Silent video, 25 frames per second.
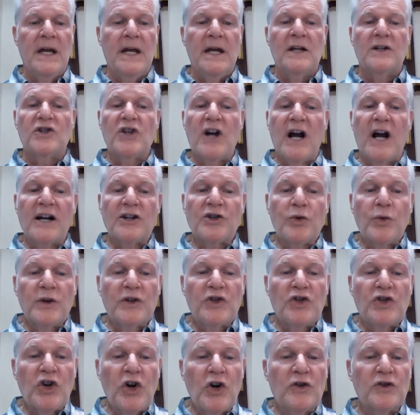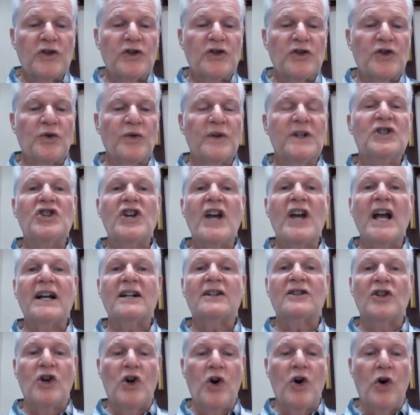Joshua chose to reject
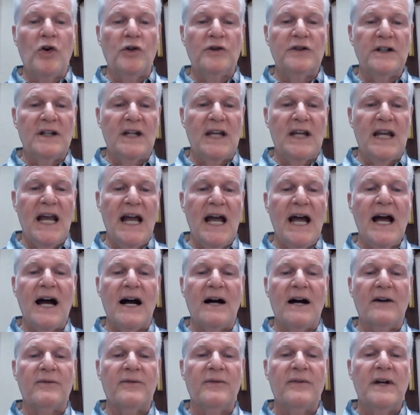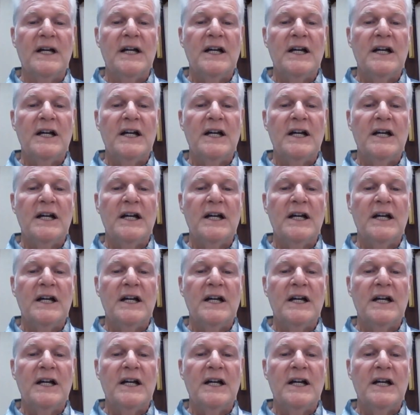the golden calf,